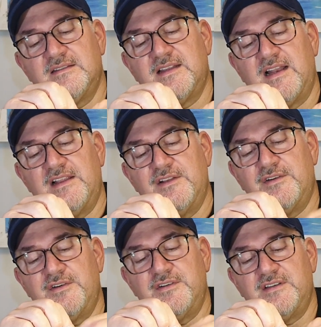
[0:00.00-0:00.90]
that I
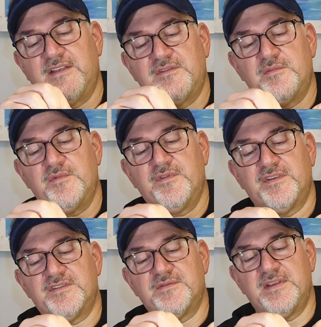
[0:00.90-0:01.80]
learned after moving
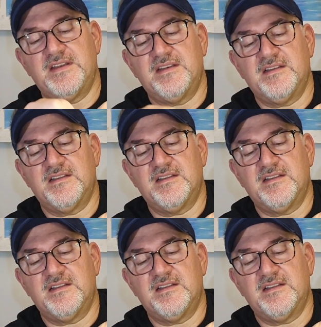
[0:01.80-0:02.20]
to Sweden.